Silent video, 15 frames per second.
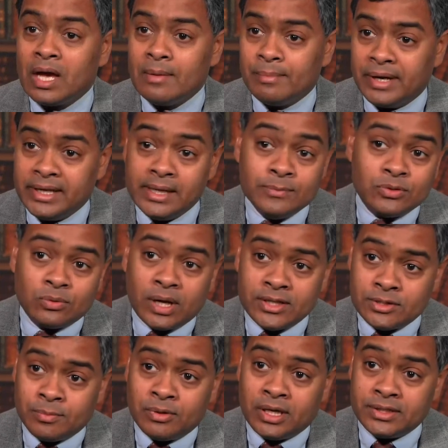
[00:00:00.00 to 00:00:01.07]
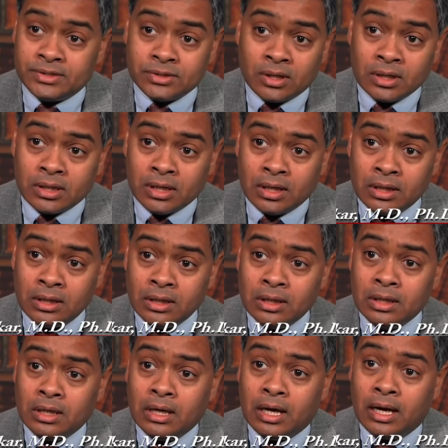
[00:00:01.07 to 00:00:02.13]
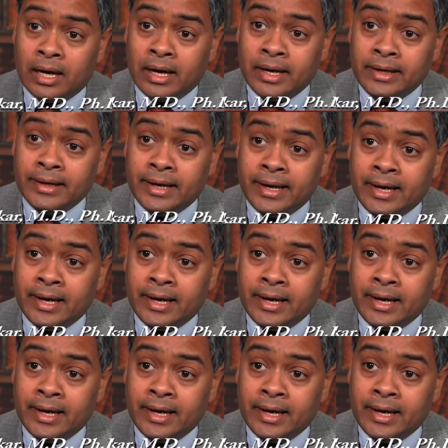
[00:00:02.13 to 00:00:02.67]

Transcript: My name's Rajabrata Sarkar. I